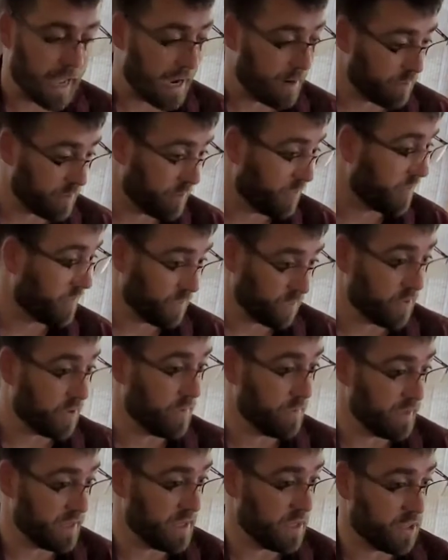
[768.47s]
I would
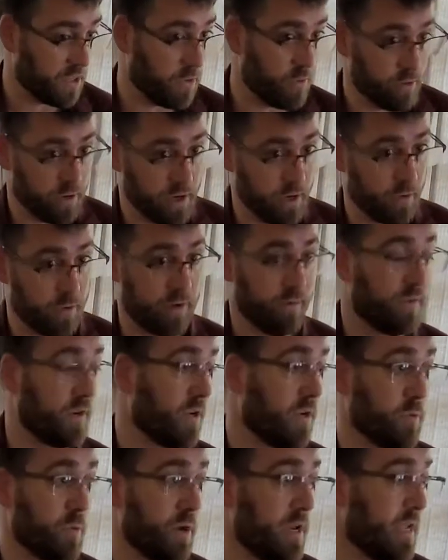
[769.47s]
prefer to be a 30 or
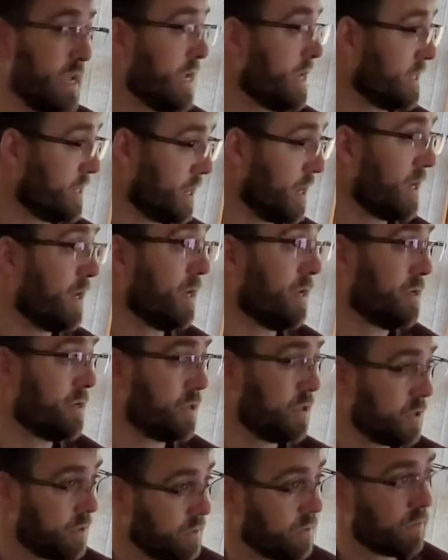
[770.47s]
even a 28
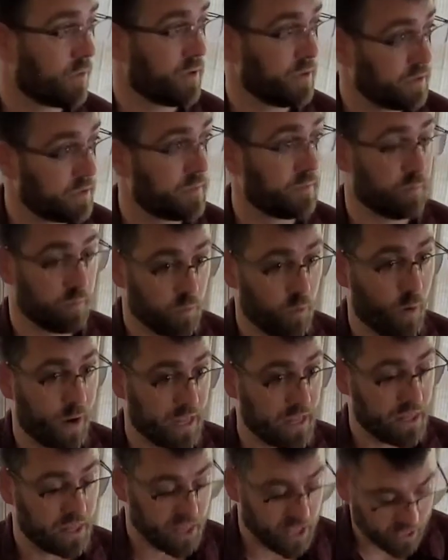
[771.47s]
gauge, where it's
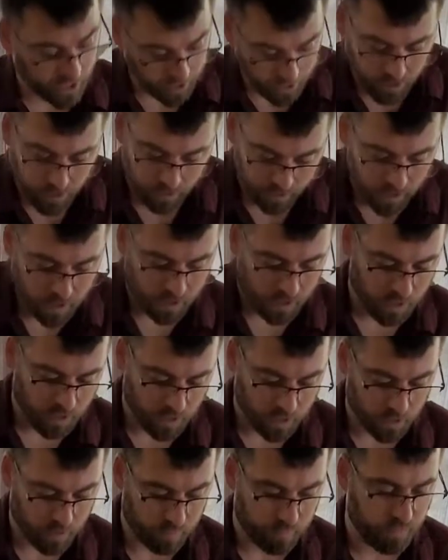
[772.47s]
quite thick,
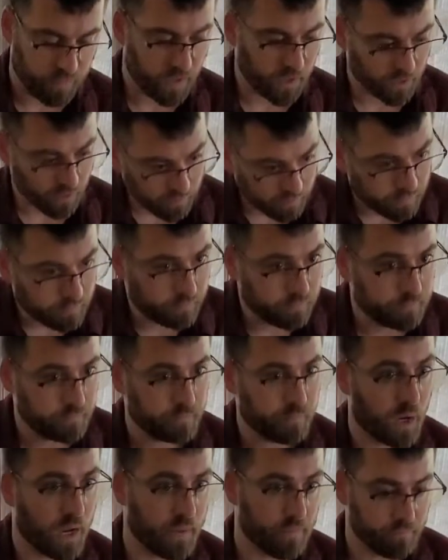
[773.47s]
you know.
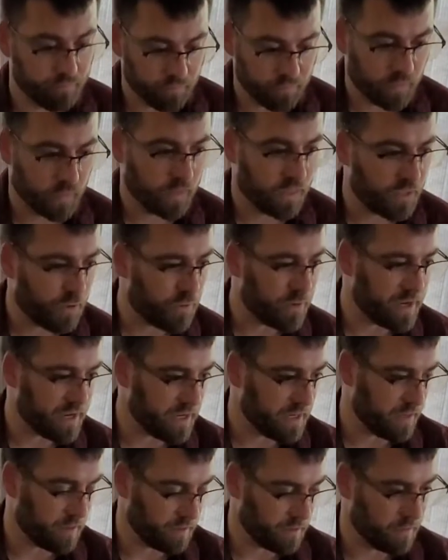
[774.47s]
But
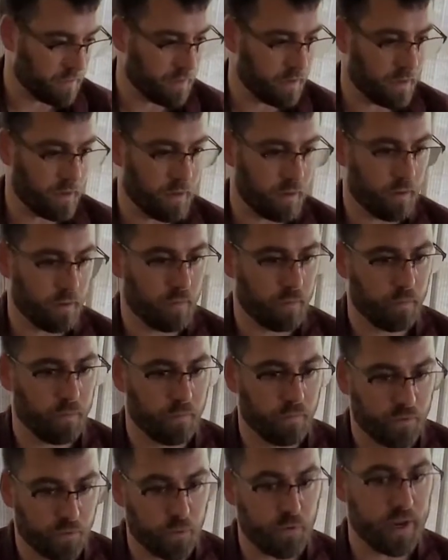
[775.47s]
30
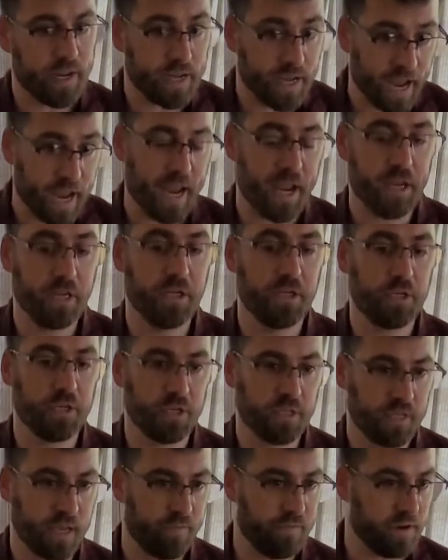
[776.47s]

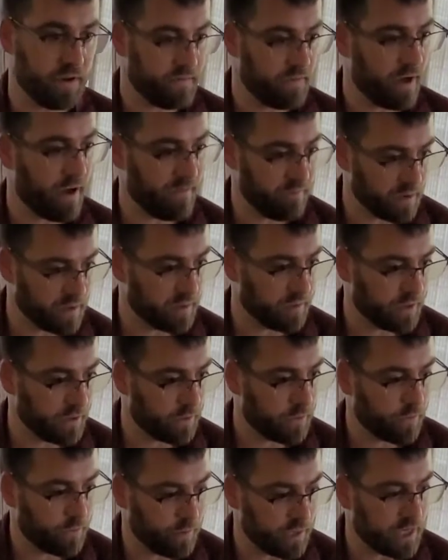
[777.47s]
gauge, 75
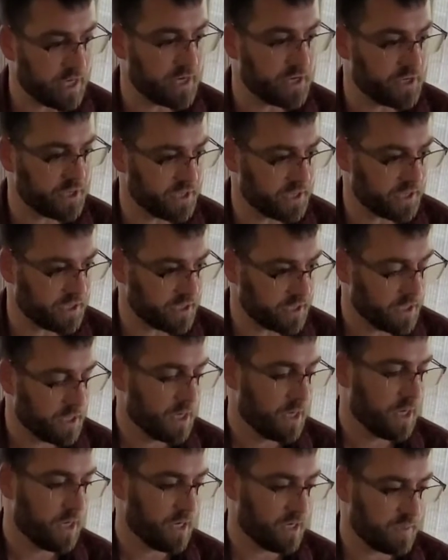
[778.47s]
millimeter, 3 inches
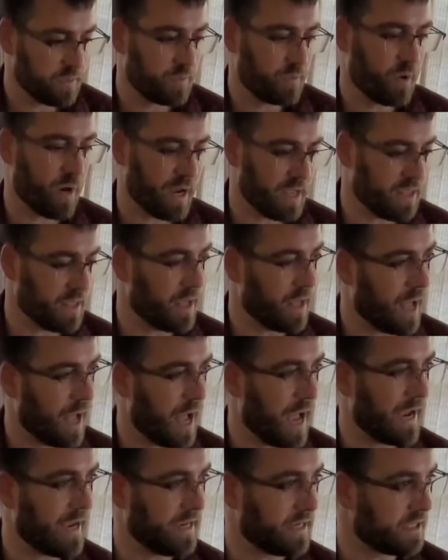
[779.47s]
is probably the
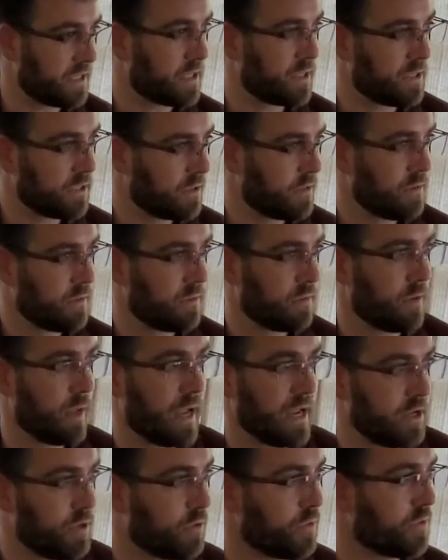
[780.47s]
highest
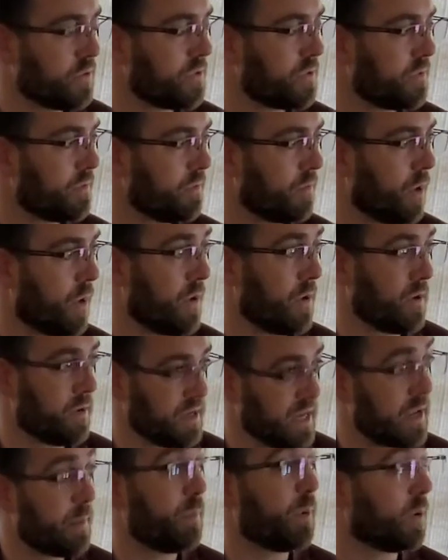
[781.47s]
I use on
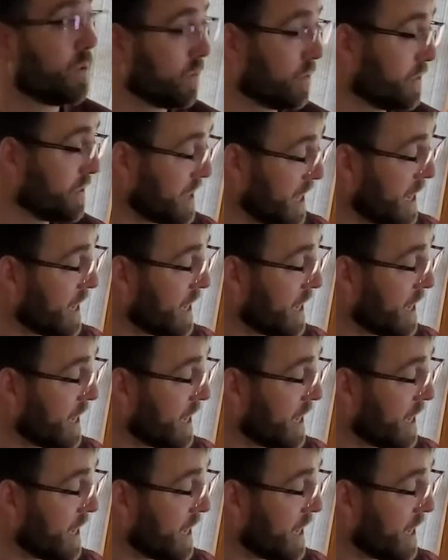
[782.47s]
a typical